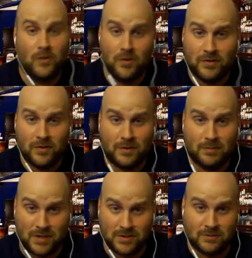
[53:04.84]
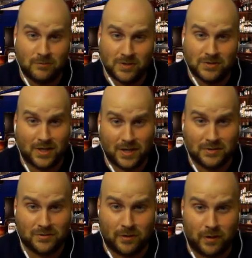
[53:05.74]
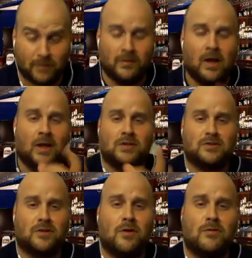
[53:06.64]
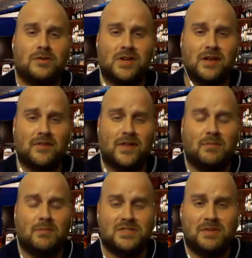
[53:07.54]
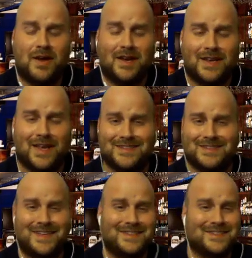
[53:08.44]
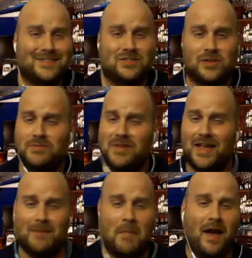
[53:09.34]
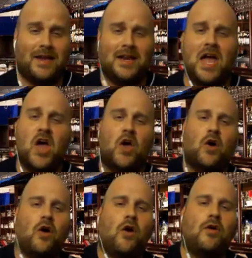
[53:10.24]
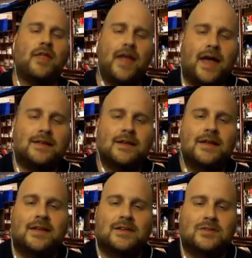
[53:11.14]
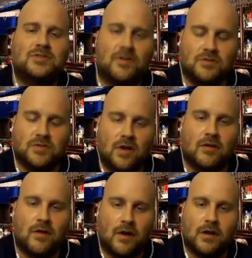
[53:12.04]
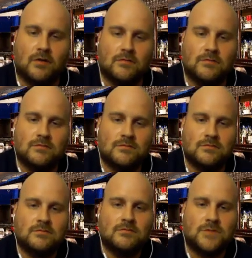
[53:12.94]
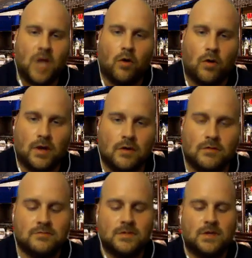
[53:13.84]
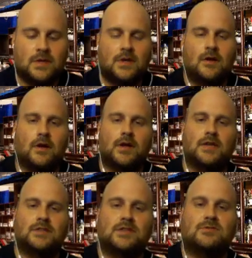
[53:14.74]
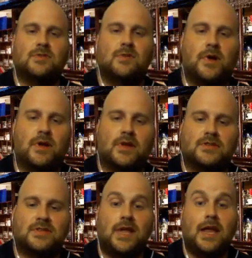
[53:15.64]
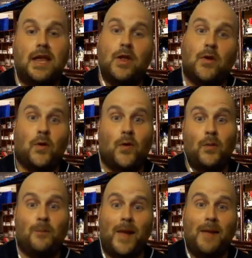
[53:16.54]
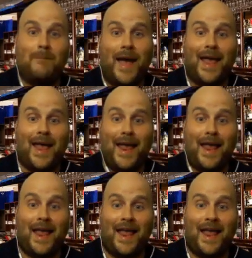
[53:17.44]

or if you're on the bus watching a guy jerk off. So go check out the NPC podcast, Dazed and Disturbed, and mine, all at silvertongueaudio.org. All right, guys, that's been the podcast. Thank you. Bye-bye.